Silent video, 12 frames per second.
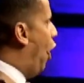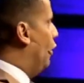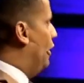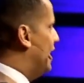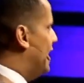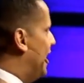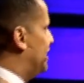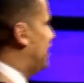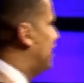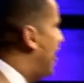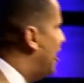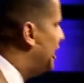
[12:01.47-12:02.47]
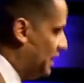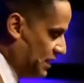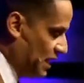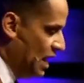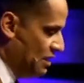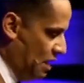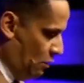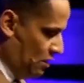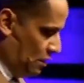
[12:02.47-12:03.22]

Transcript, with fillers: In the 1980s, there was a